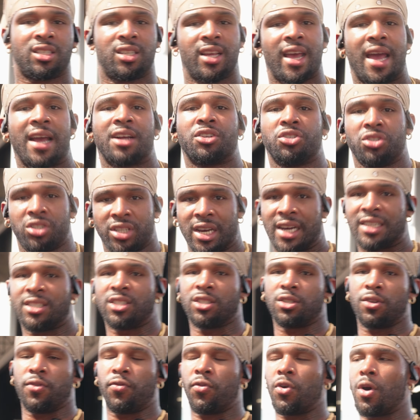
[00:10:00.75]

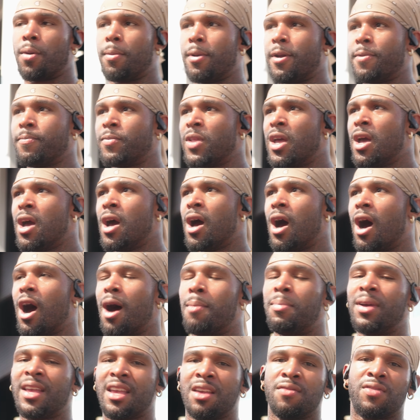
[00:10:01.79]
exercises, you feel me?
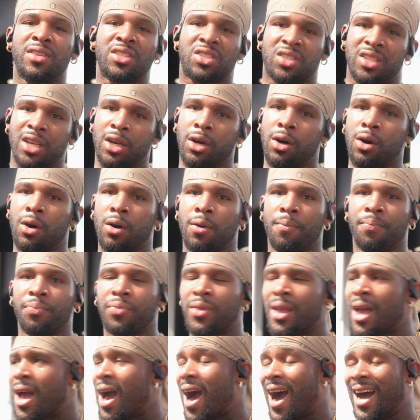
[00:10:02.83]
But even still,
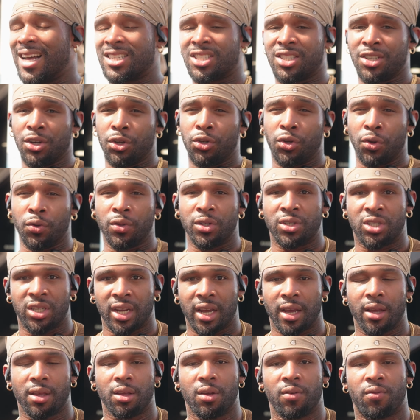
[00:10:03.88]
I still do the
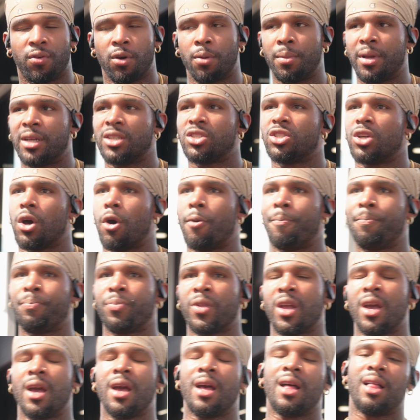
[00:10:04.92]
shit, you feel me? So
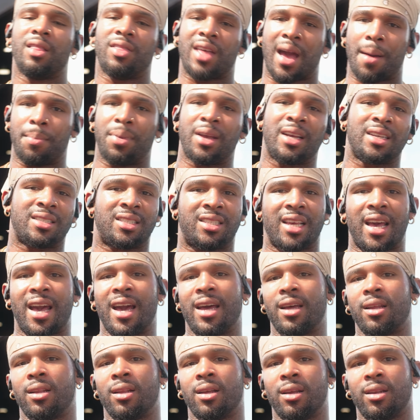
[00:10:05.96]
That being
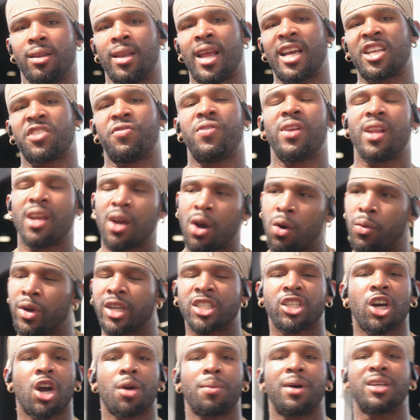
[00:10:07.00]
said, next video, we can
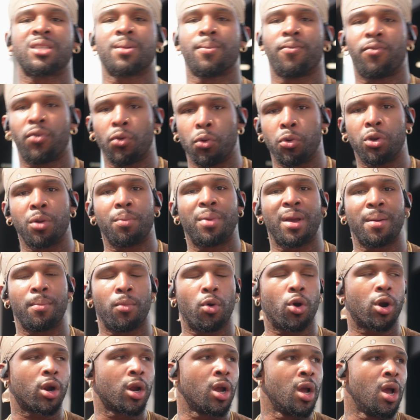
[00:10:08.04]
talk about some food a bit
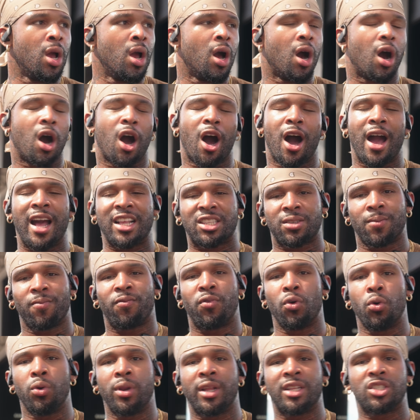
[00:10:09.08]
more. I'll add some
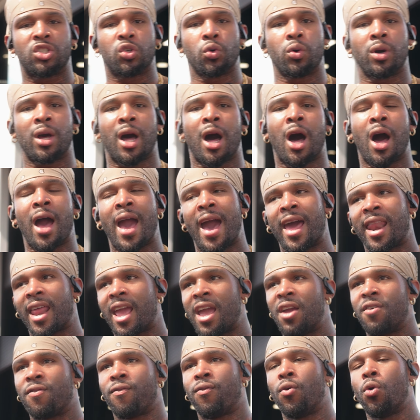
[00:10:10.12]
food into it. I'll add
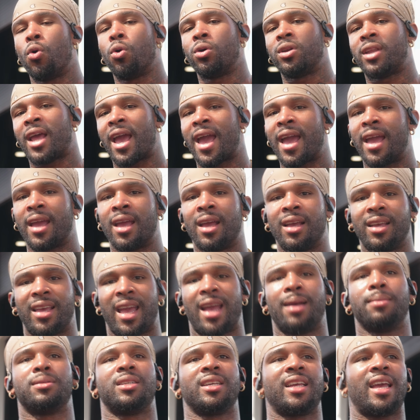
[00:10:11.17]
a full day
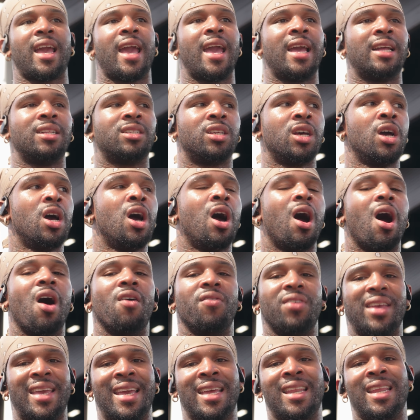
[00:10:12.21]
games to gains of
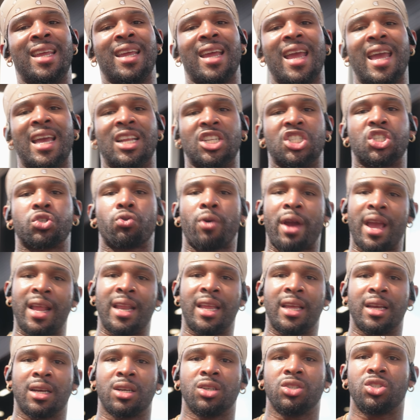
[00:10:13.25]
eating and
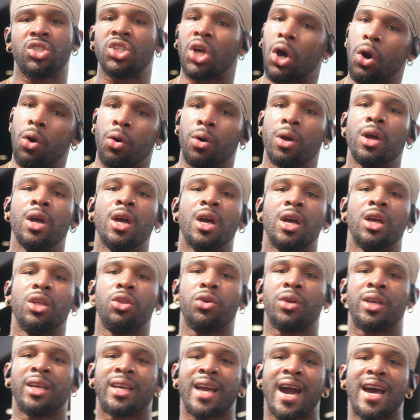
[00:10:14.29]
training. So
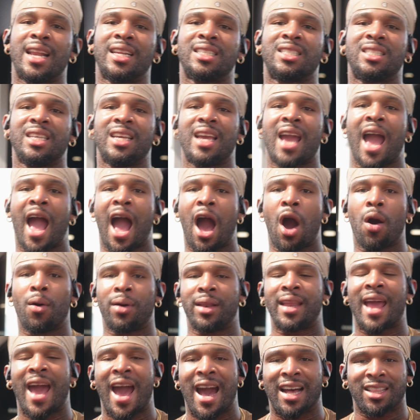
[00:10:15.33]
you can kind of see how
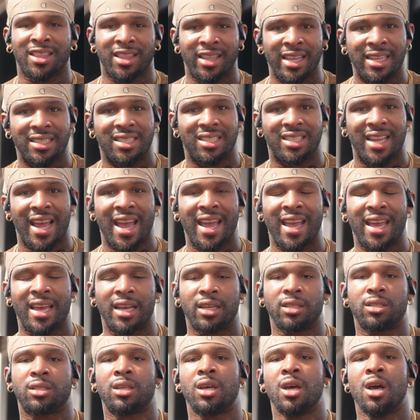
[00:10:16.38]
an athlete's day
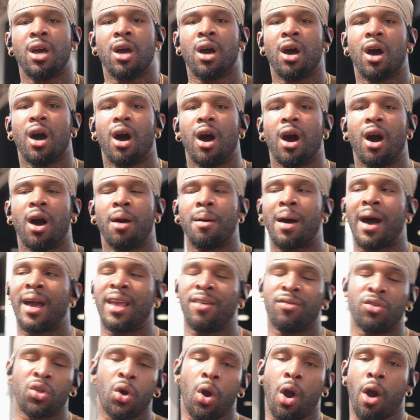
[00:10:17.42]
is.
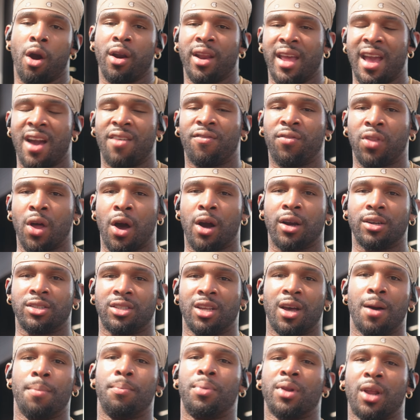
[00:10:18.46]
Even though I already have vlogs
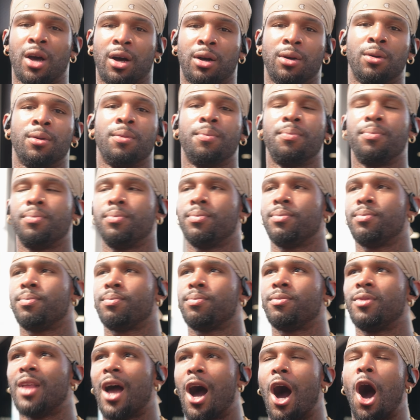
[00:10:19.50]
up, but
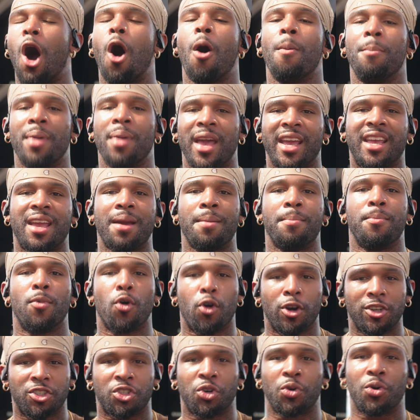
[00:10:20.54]
I'll make it
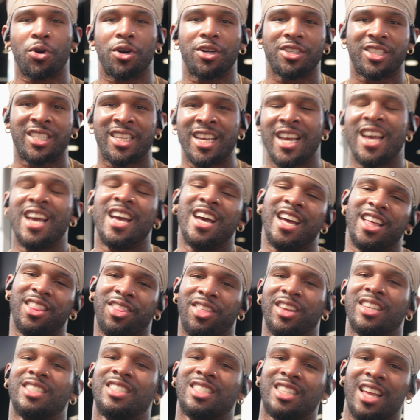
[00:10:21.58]
more towards
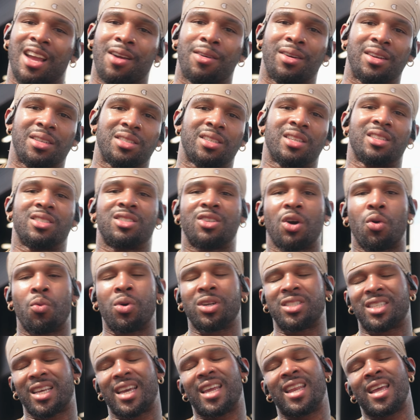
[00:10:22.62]
this series. So
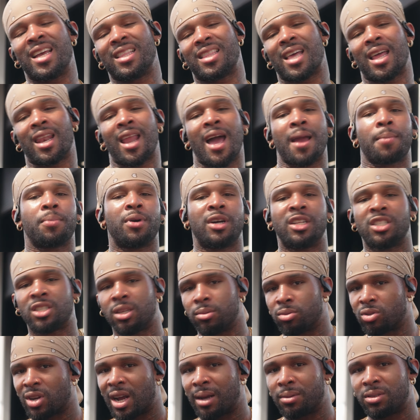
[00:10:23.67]
once again, hit that like button,
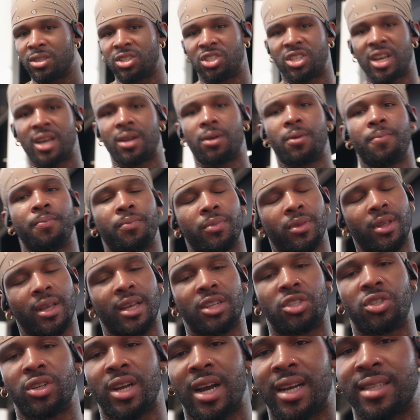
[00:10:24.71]
subscribe to the channel.
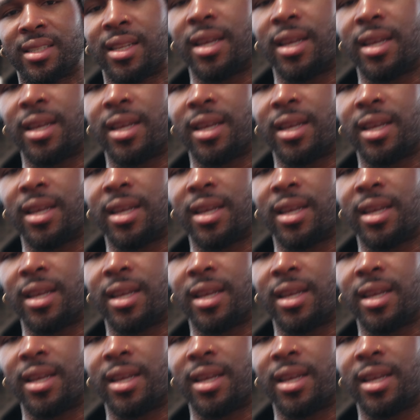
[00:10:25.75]
Catch you guys